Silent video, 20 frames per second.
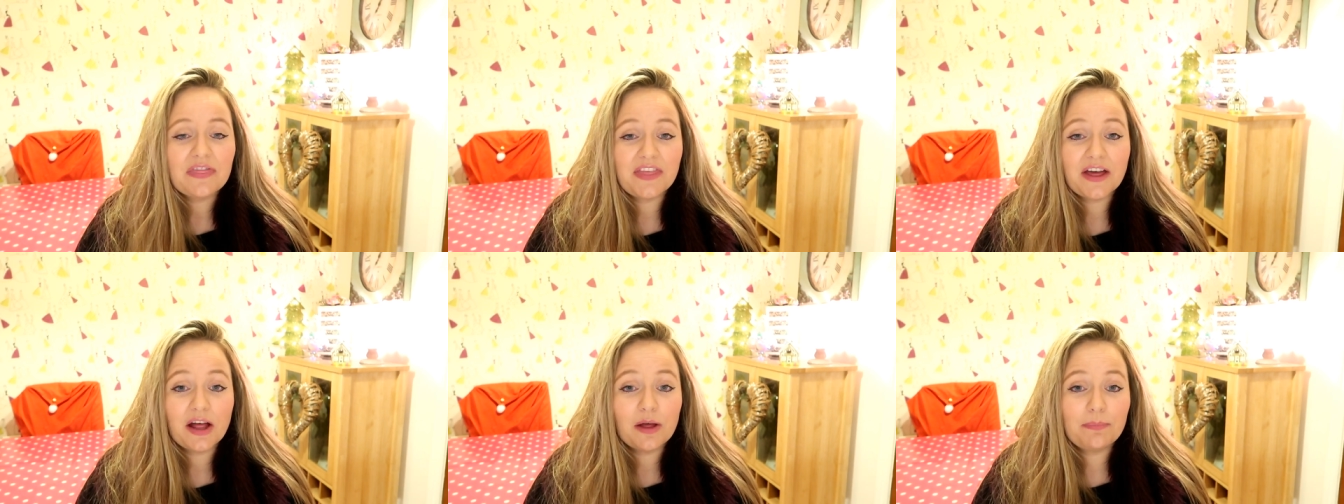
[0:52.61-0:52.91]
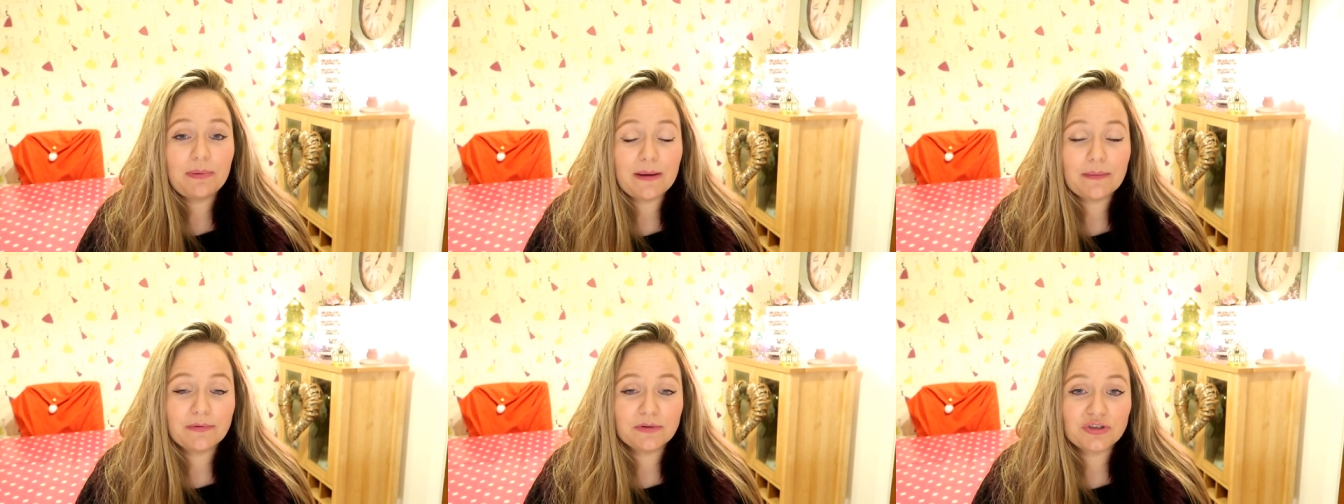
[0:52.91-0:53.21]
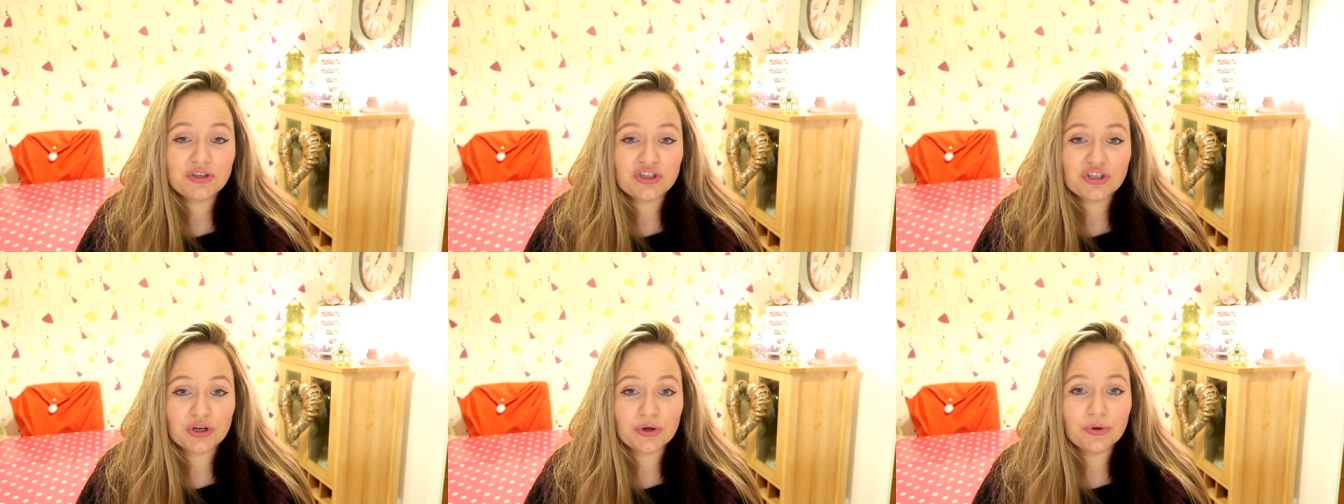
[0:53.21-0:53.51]
that I'll be
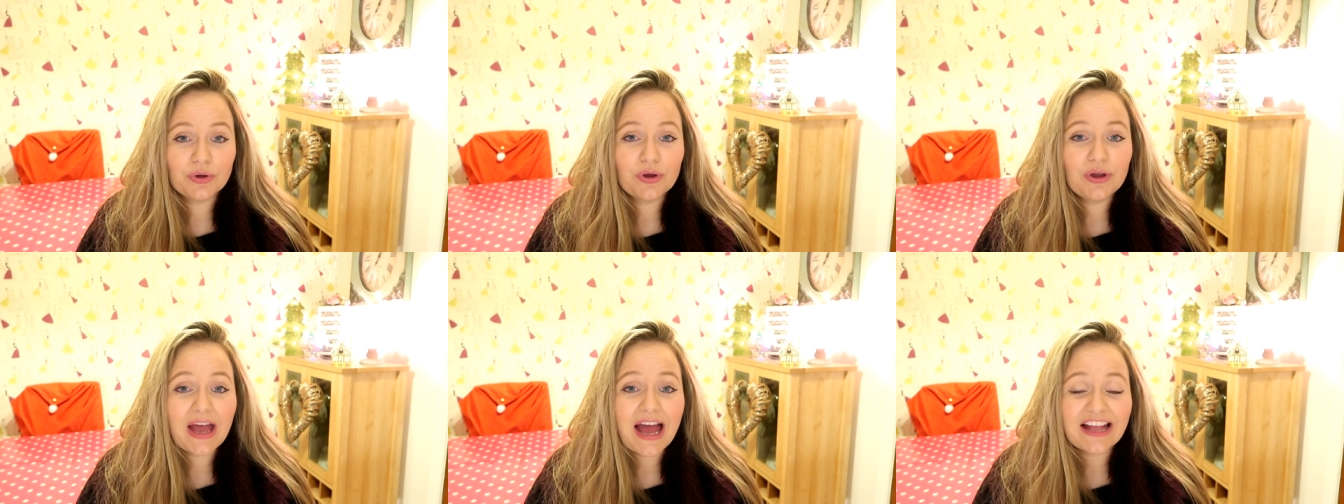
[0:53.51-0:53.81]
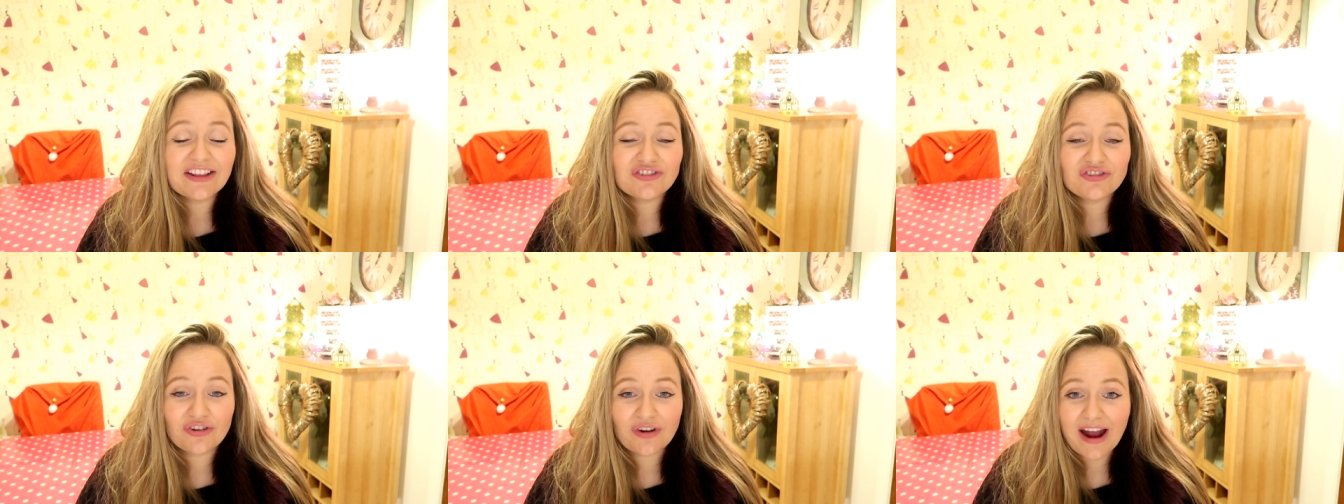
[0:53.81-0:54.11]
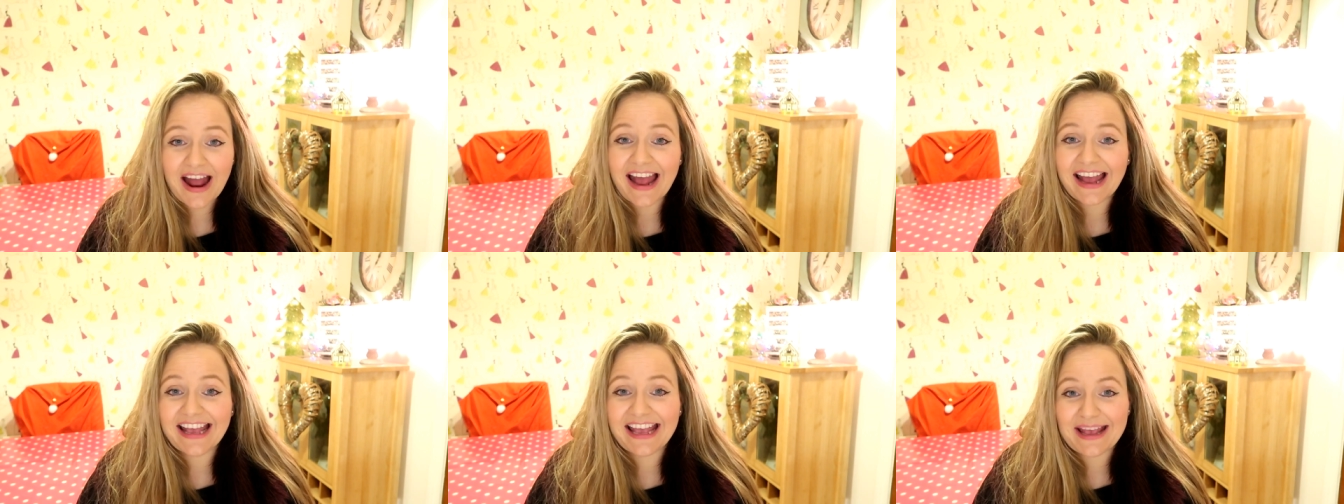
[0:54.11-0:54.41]
able to show you and
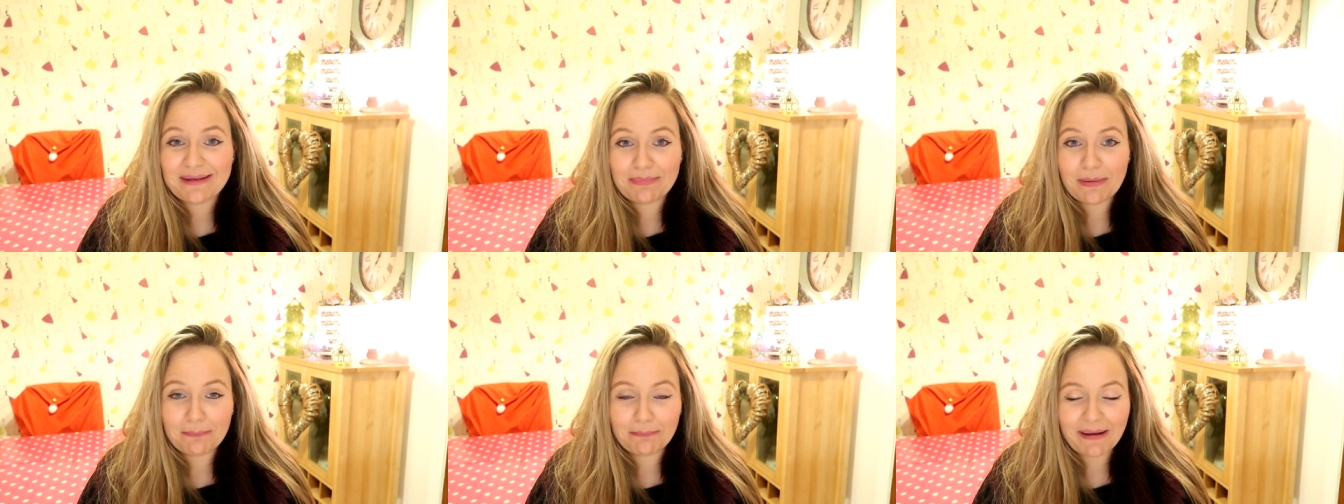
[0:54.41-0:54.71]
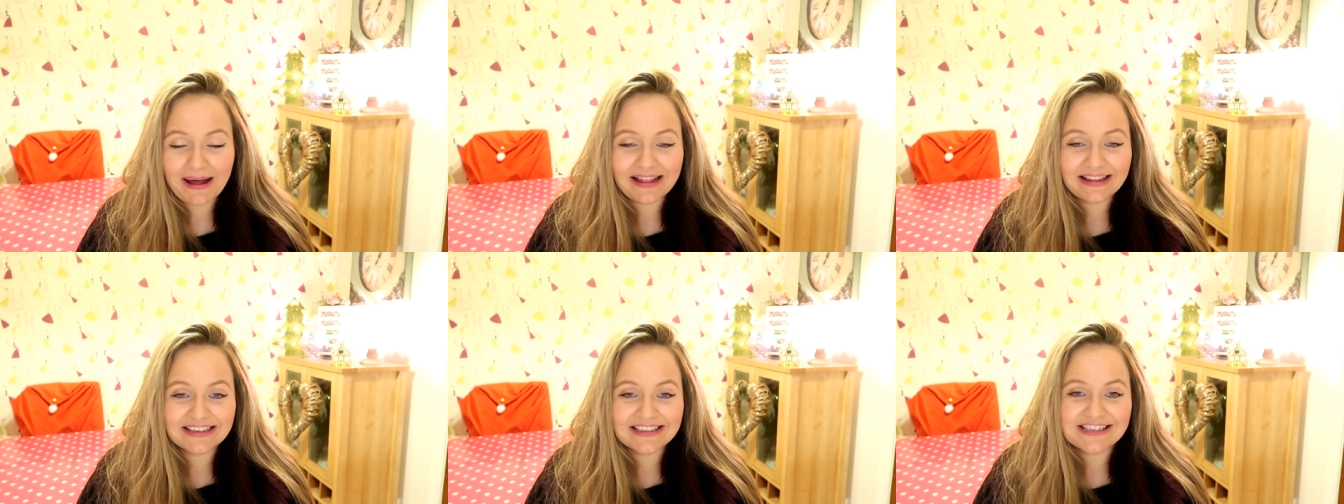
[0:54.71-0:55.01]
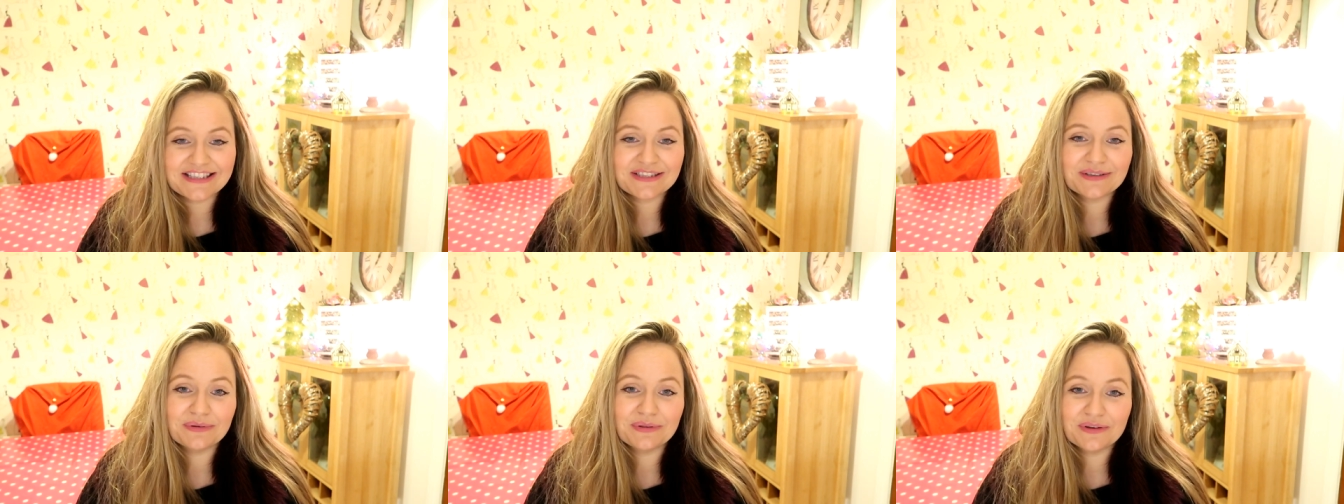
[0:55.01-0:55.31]
try and keep it
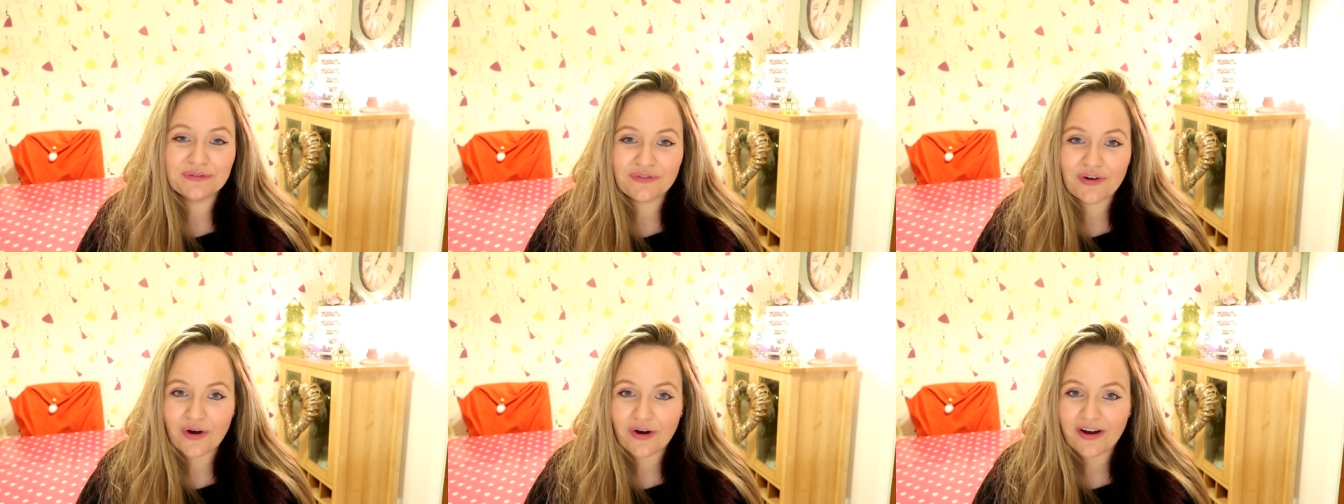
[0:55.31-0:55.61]
balanced so they've